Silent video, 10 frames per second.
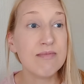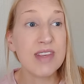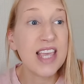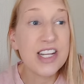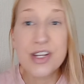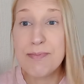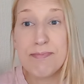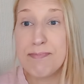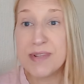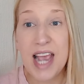
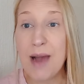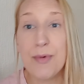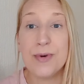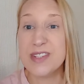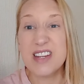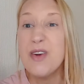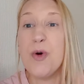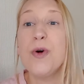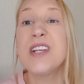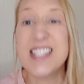kitchen towels and
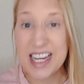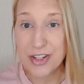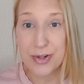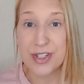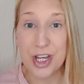all essentials